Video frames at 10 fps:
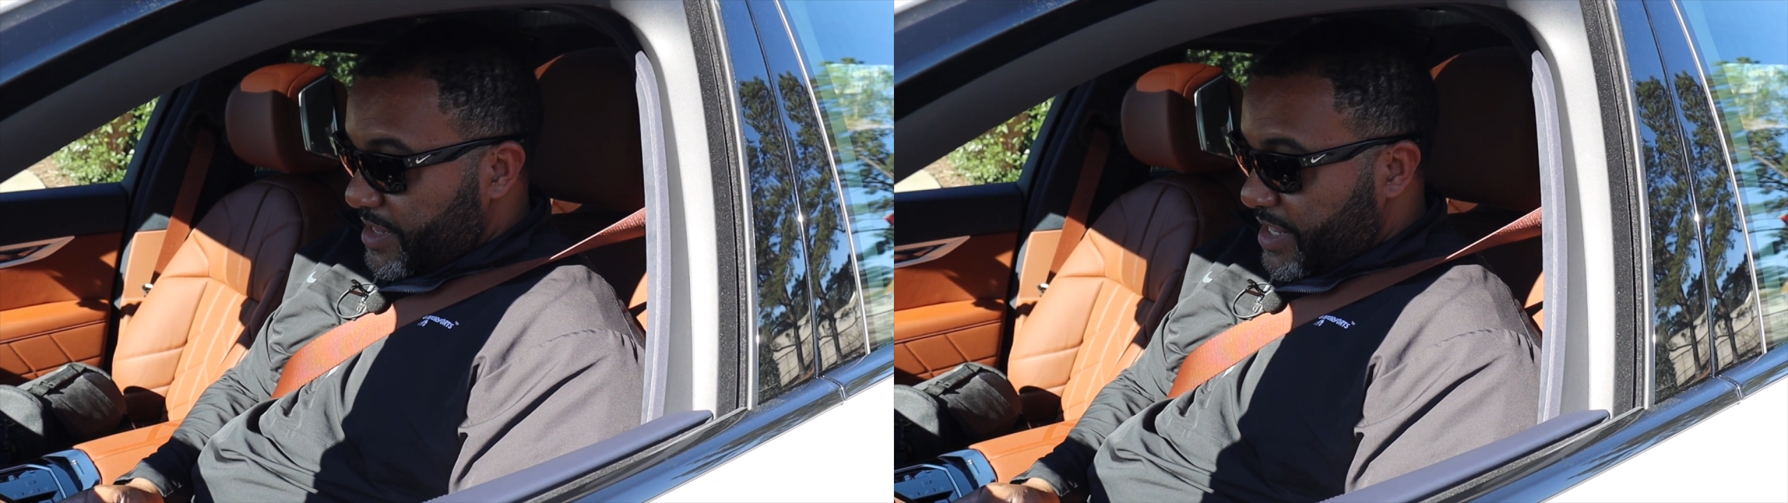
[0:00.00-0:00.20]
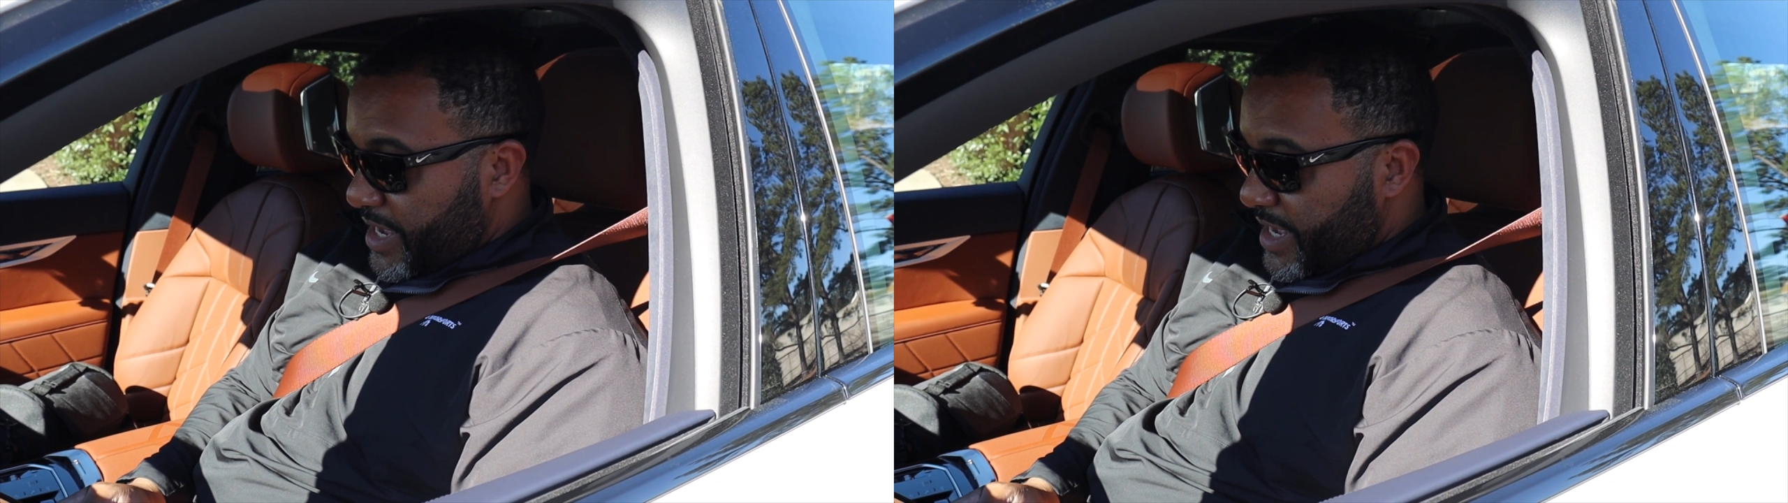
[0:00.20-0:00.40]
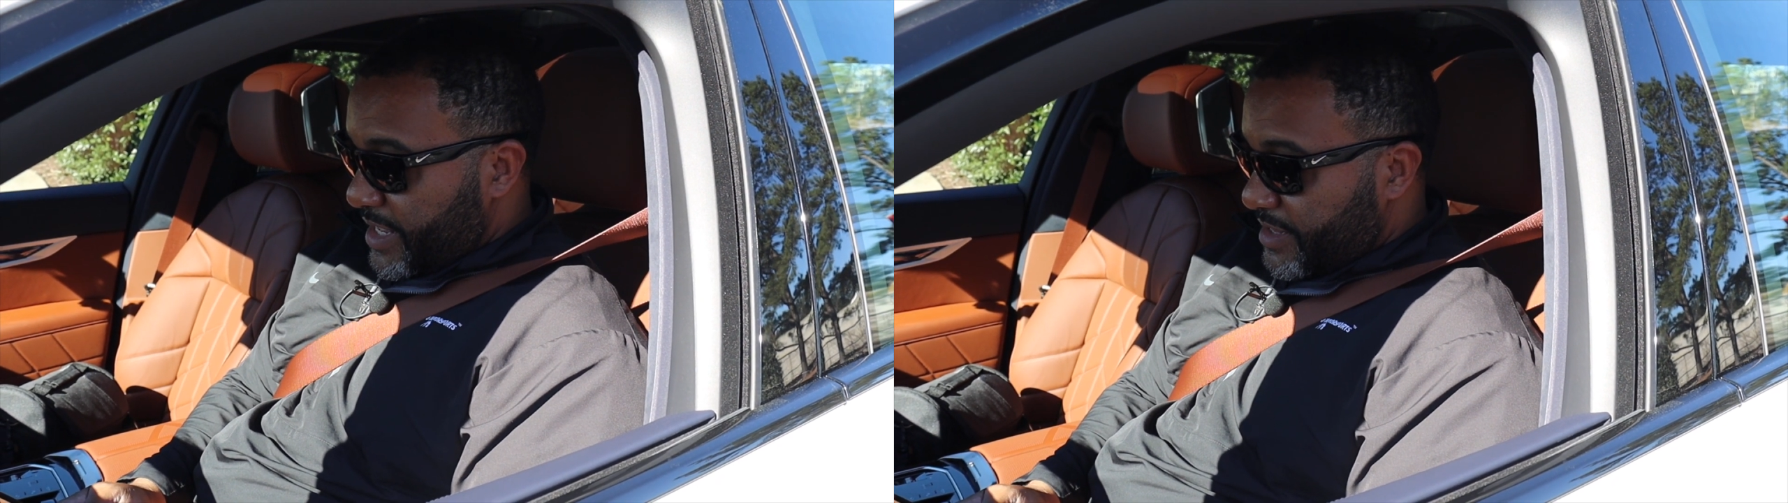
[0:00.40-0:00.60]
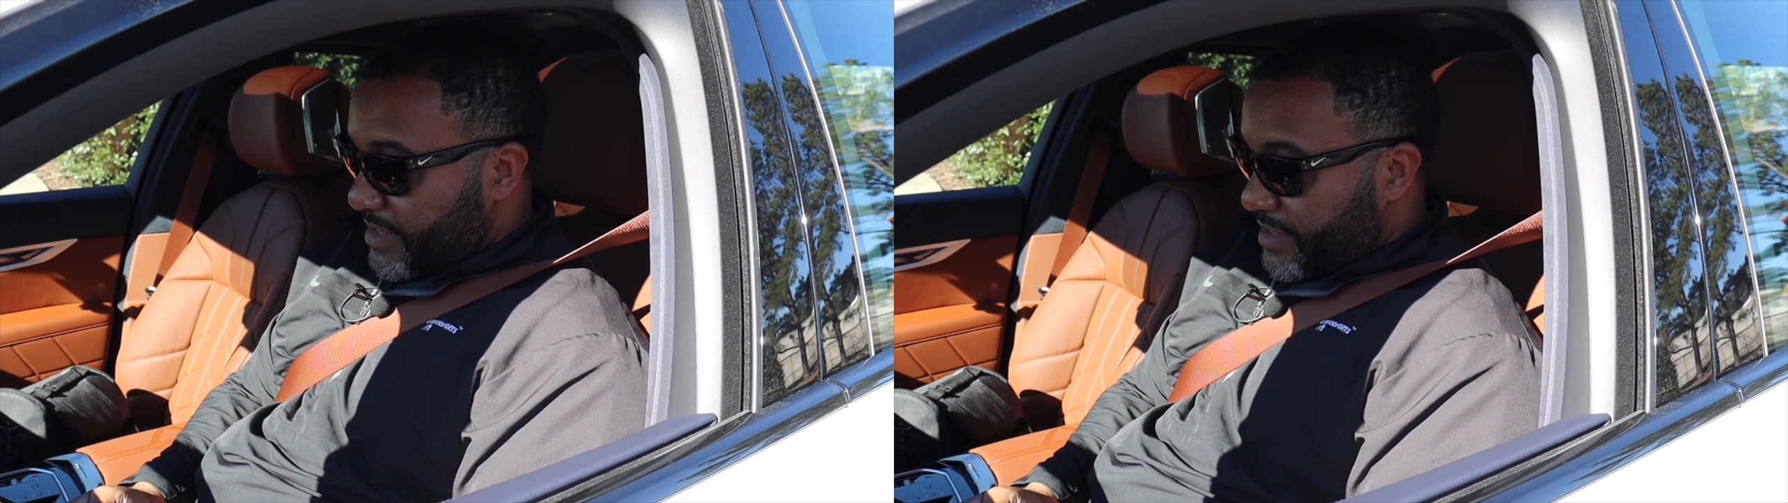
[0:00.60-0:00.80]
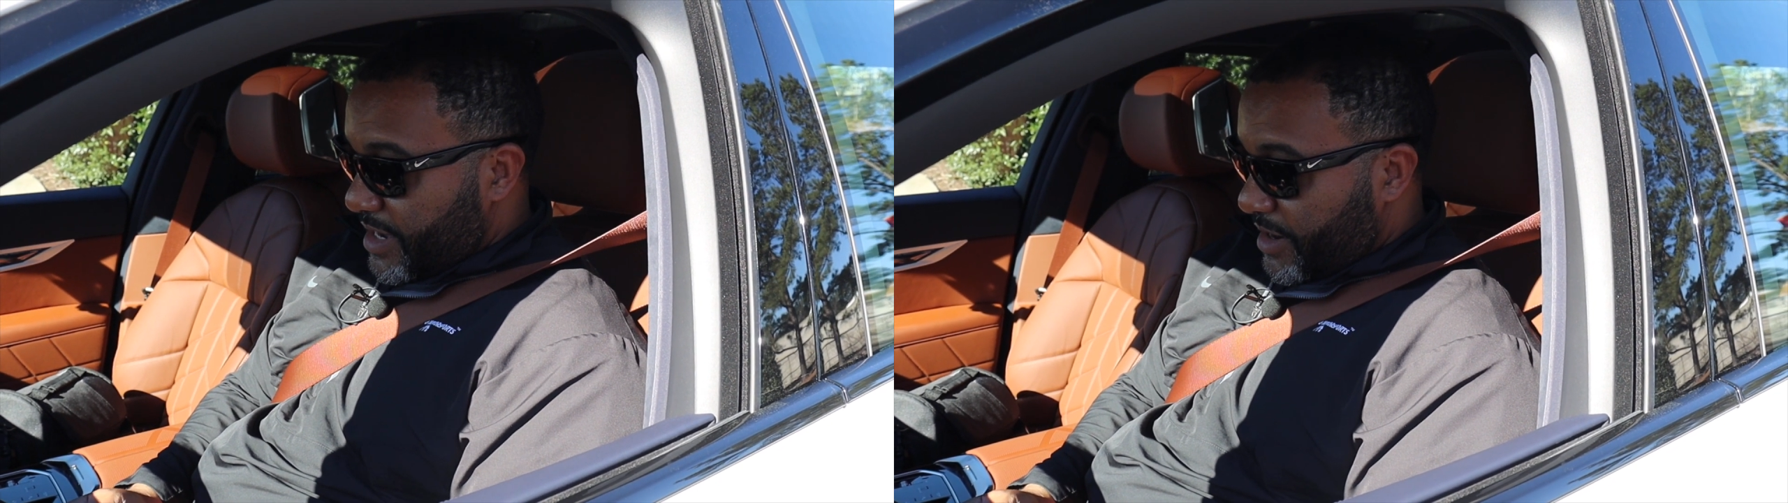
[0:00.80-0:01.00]
Ned
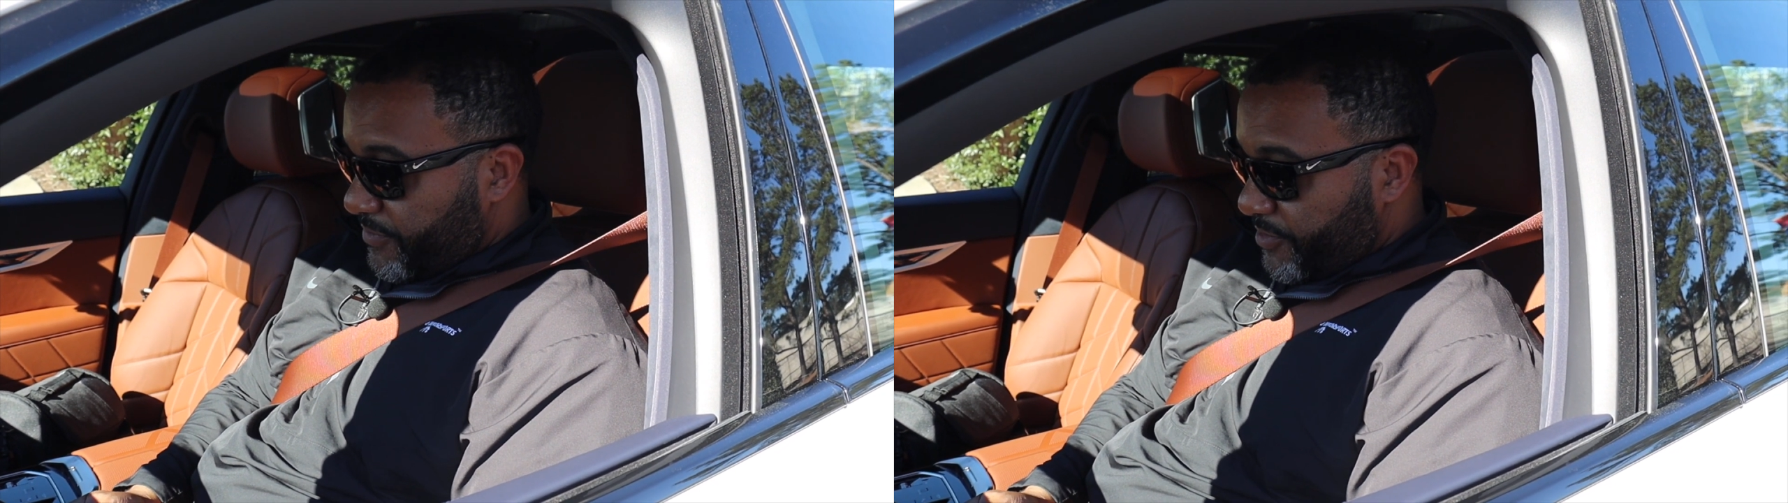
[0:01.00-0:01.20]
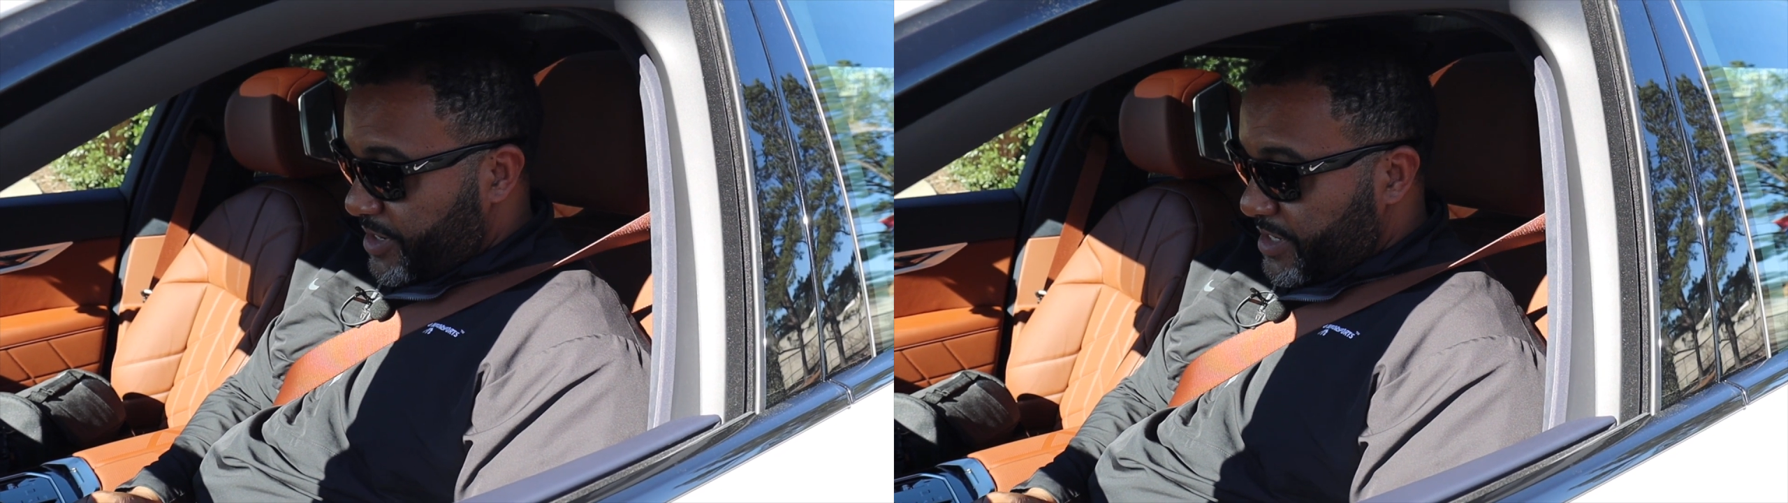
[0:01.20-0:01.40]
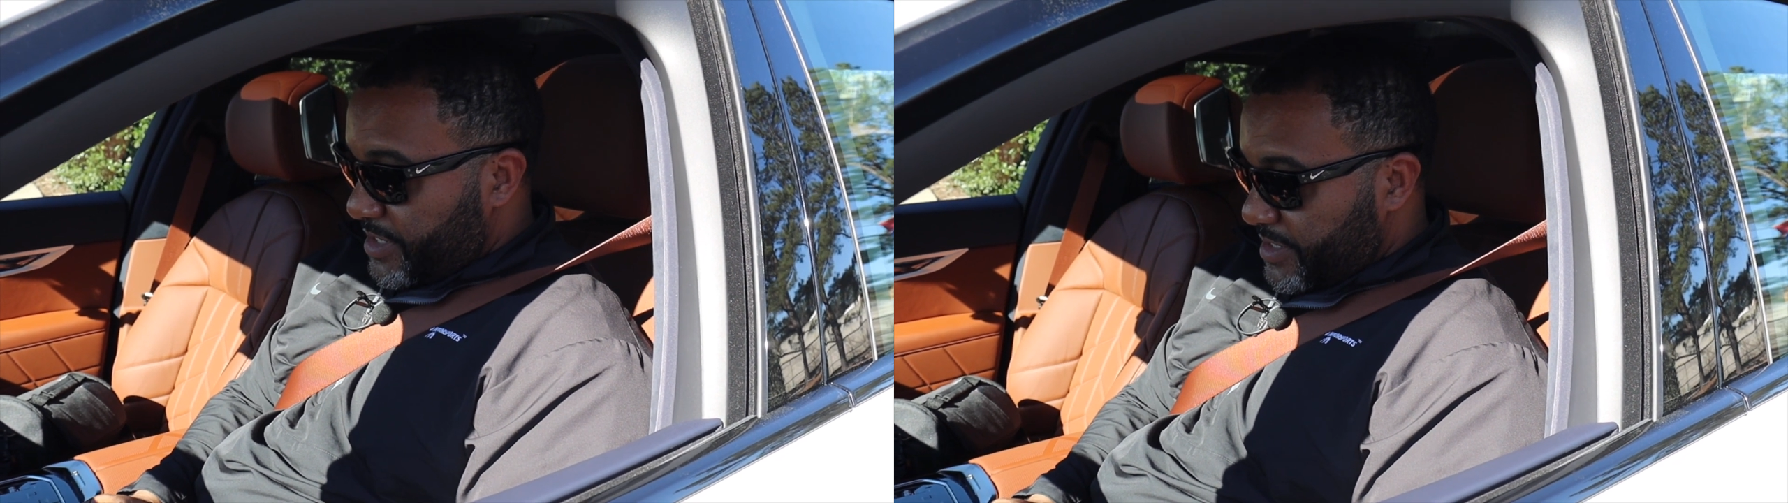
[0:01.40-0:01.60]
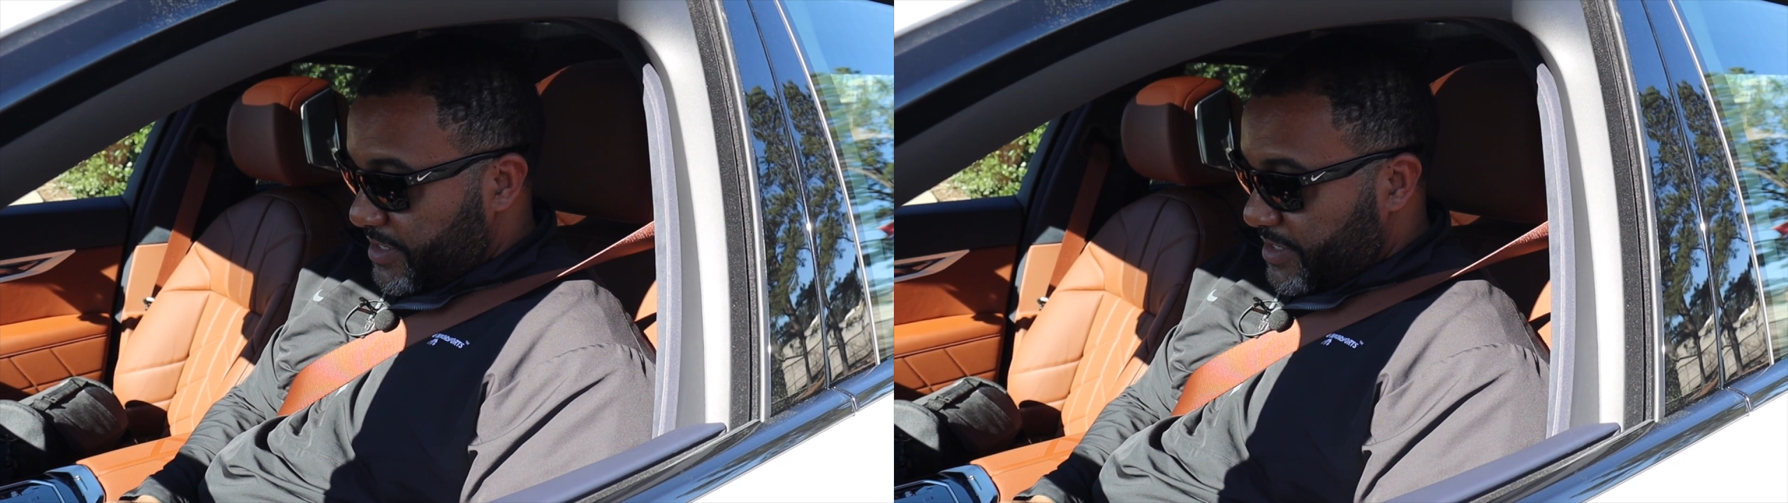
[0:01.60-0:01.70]
Dunphy,